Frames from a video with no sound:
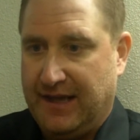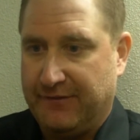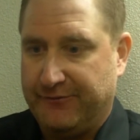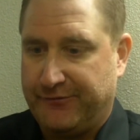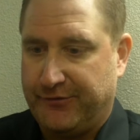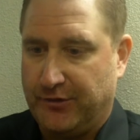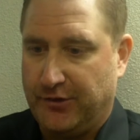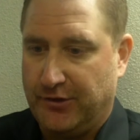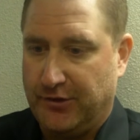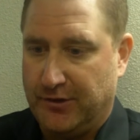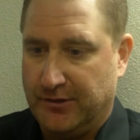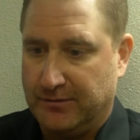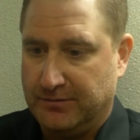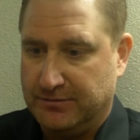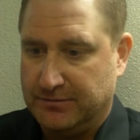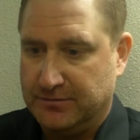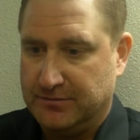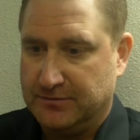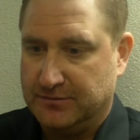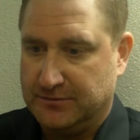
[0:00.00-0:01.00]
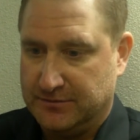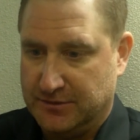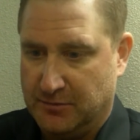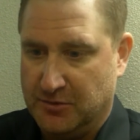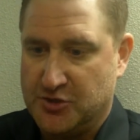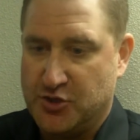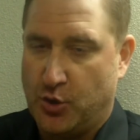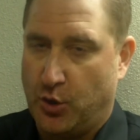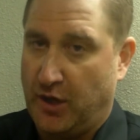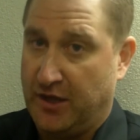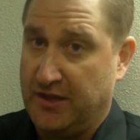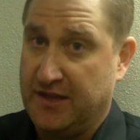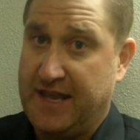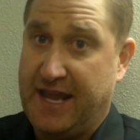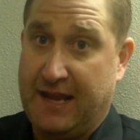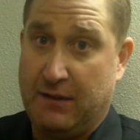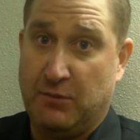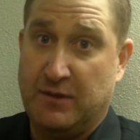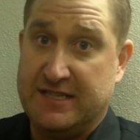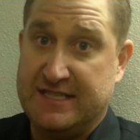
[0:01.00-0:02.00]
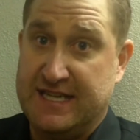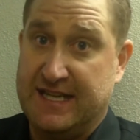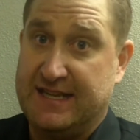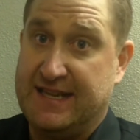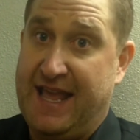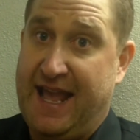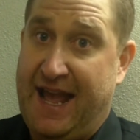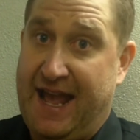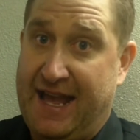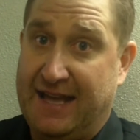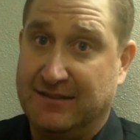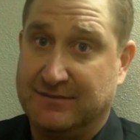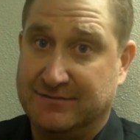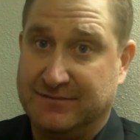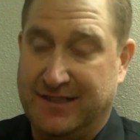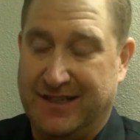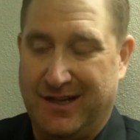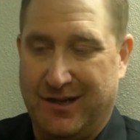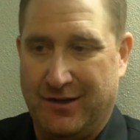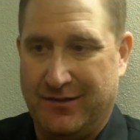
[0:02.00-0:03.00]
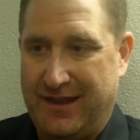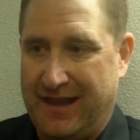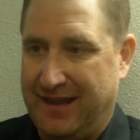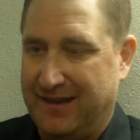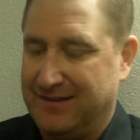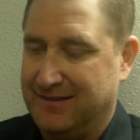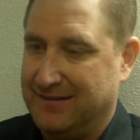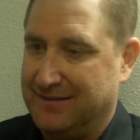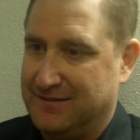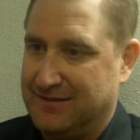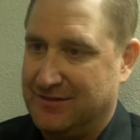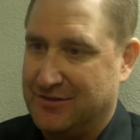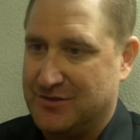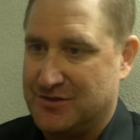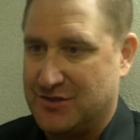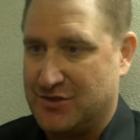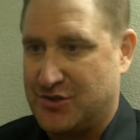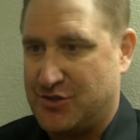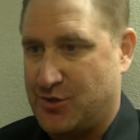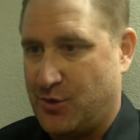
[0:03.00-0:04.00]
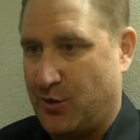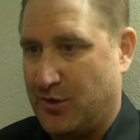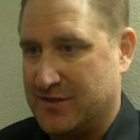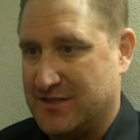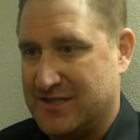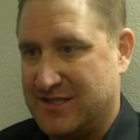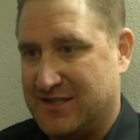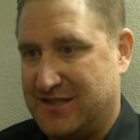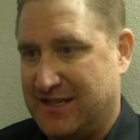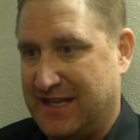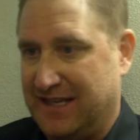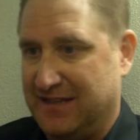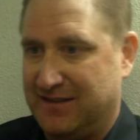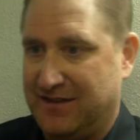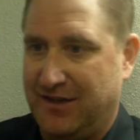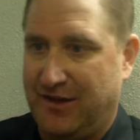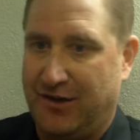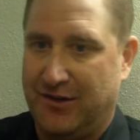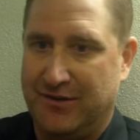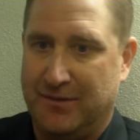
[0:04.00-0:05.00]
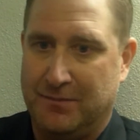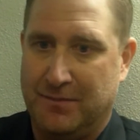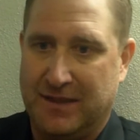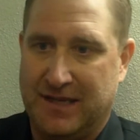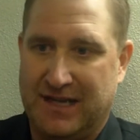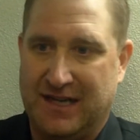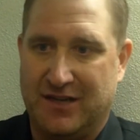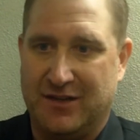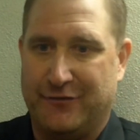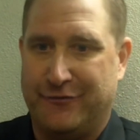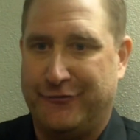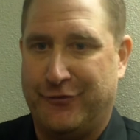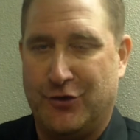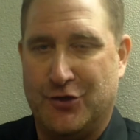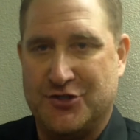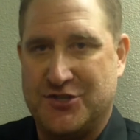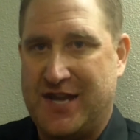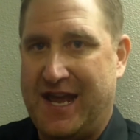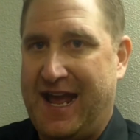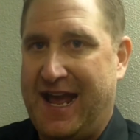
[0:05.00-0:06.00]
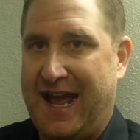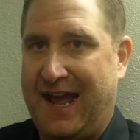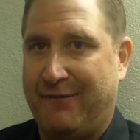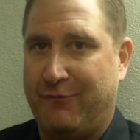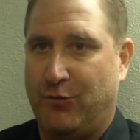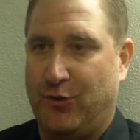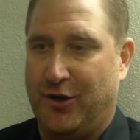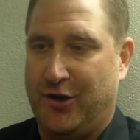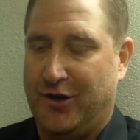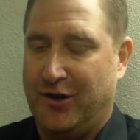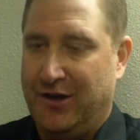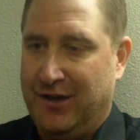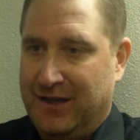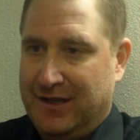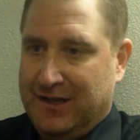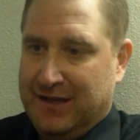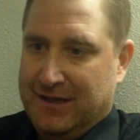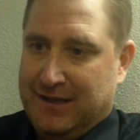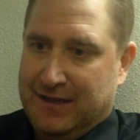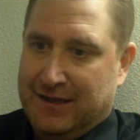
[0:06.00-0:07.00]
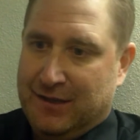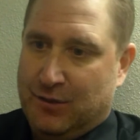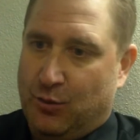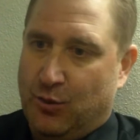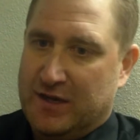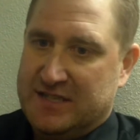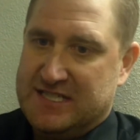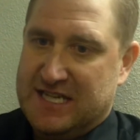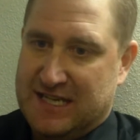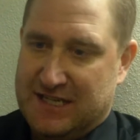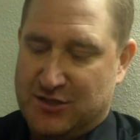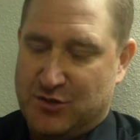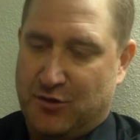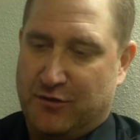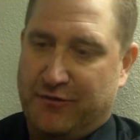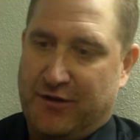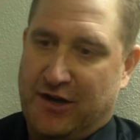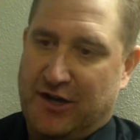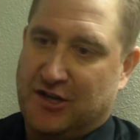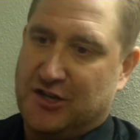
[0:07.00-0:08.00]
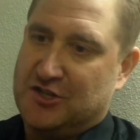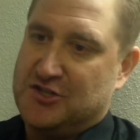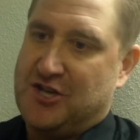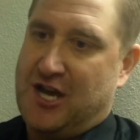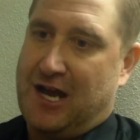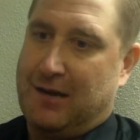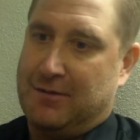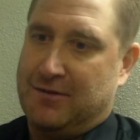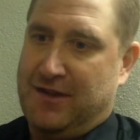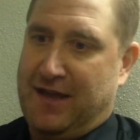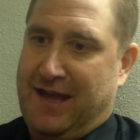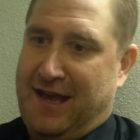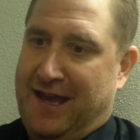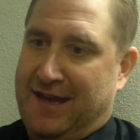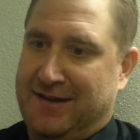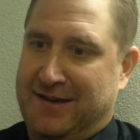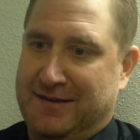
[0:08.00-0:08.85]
And for the majority of the game, we did that. You know, that there was a short stint there in the beginning of the first half where we didn't do a very good job of that.